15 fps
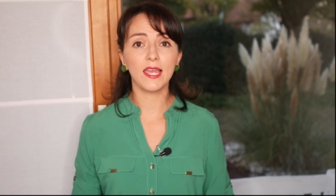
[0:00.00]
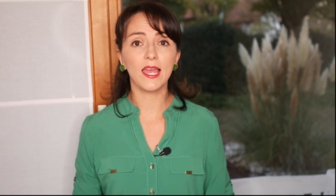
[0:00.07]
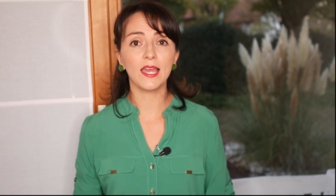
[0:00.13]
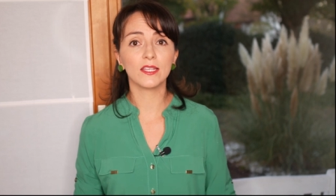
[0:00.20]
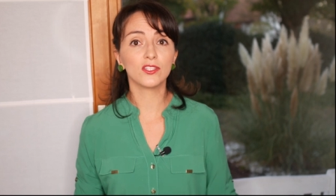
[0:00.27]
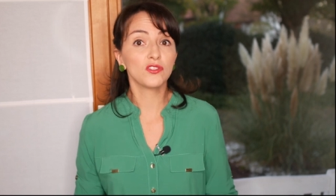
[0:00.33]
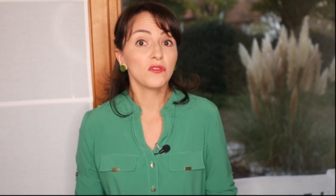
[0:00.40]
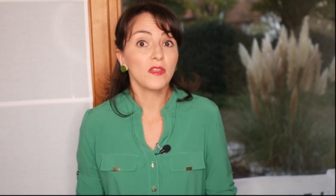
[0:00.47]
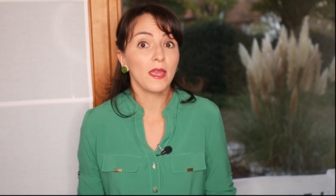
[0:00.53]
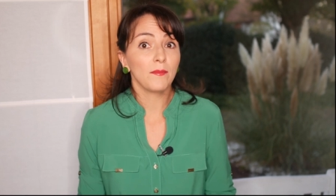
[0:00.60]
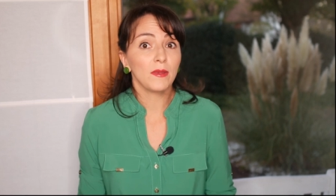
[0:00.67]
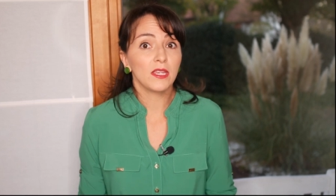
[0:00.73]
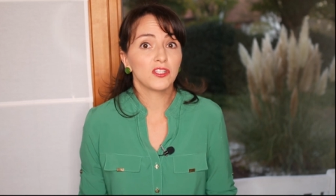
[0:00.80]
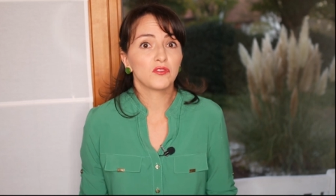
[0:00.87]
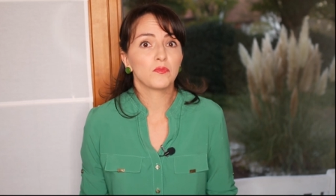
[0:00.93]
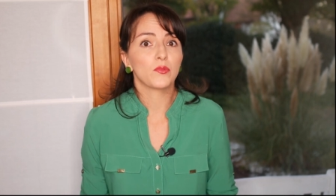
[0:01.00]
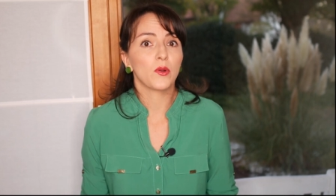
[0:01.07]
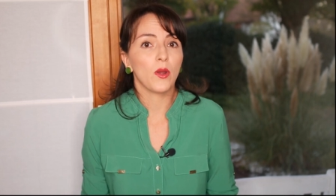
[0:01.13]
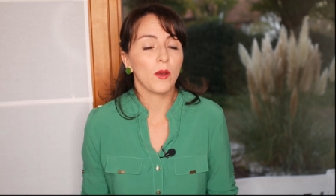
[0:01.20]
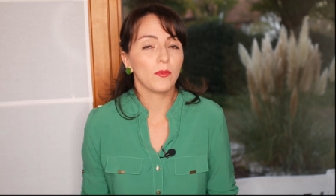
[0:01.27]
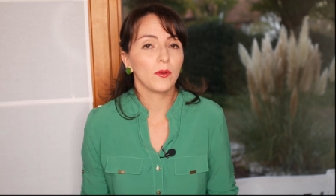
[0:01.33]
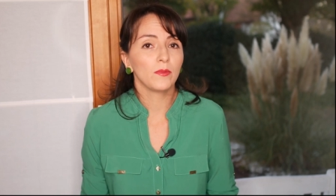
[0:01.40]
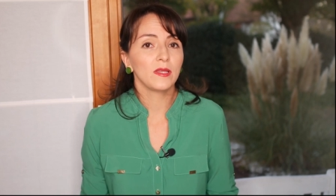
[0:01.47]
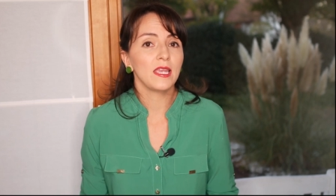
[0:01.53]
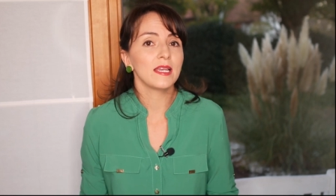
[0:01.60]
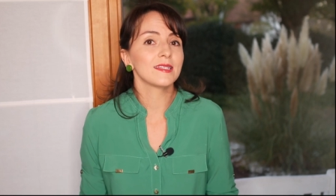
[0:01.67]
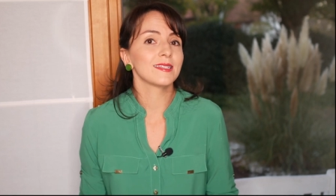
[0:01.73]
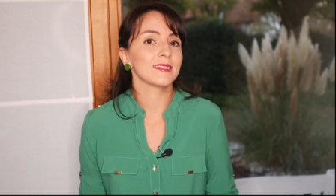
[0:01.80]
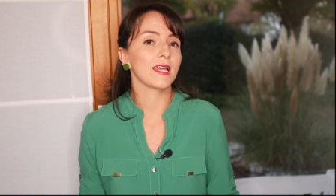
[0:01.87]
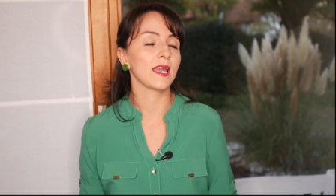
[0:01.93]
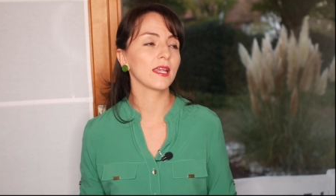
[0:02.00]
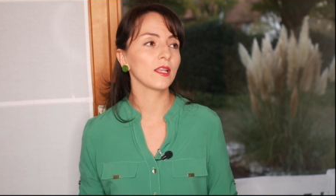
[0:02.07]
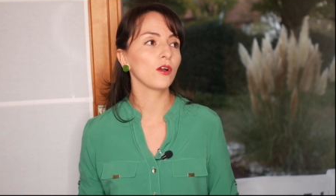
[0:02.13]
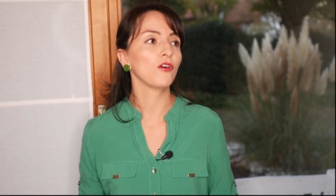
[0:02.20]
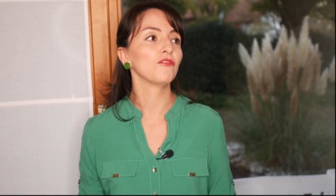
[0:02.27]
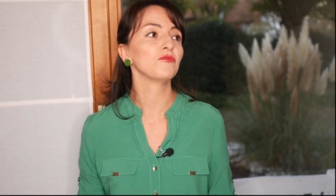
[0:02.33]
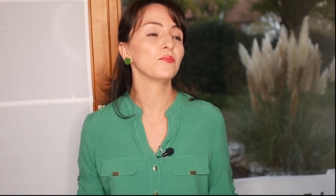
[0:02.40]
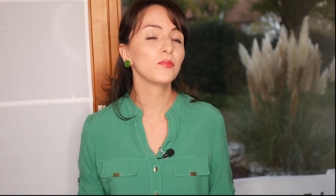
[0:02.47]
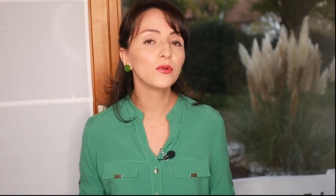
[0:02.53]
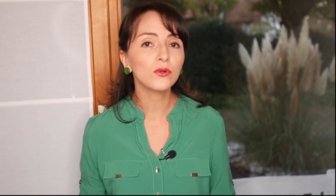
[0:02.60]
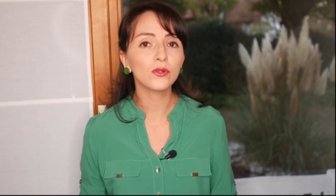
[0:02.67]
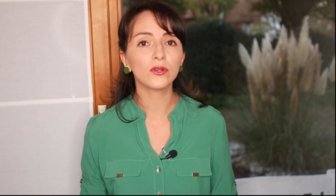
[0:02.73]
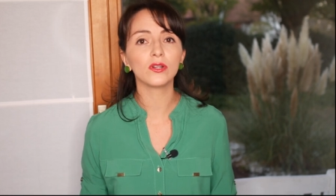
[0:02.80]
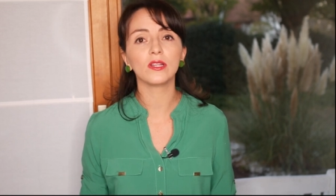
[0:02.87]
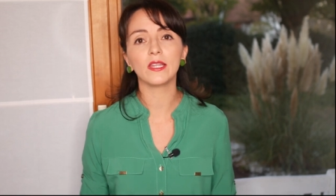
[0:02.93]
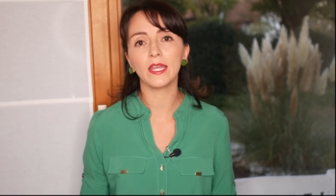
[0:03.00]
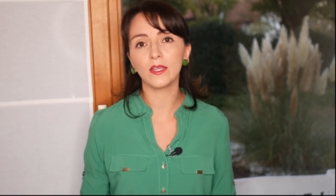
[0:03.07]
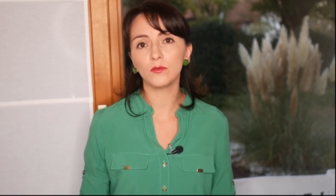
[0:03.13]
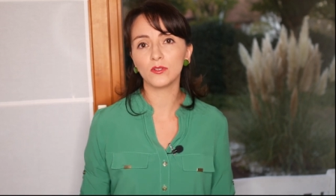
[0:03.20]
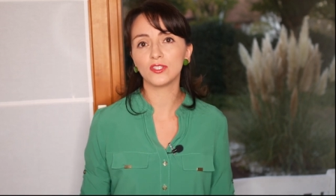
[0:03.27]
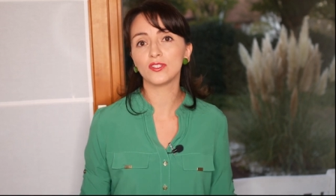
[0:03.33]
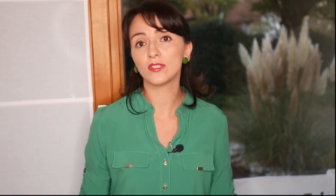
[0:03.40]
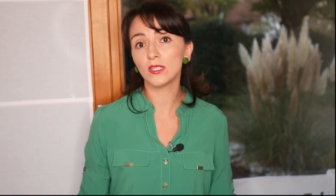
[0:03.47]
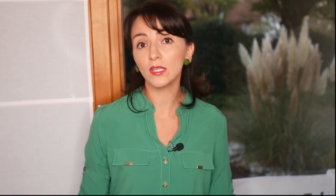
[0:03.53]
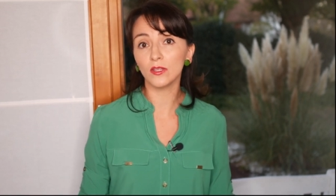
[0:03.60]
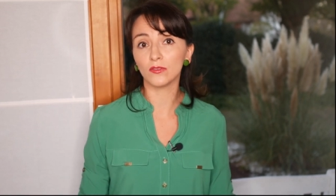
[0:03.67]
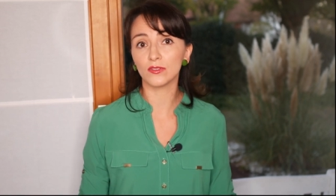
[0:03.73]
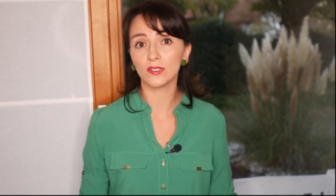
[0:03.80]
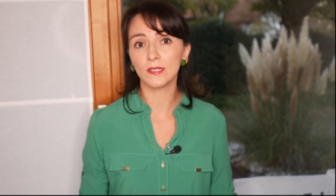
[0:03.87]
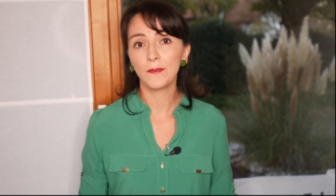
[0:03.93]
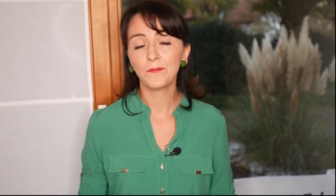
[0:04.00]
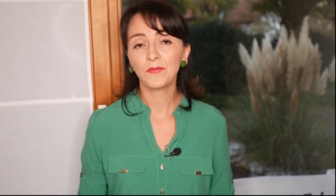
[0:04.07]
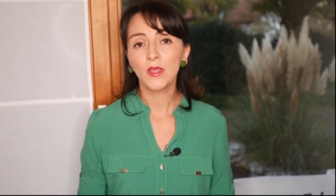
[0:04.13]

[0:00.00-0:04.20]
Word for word: and to them, it's probably a sign of poor language skills.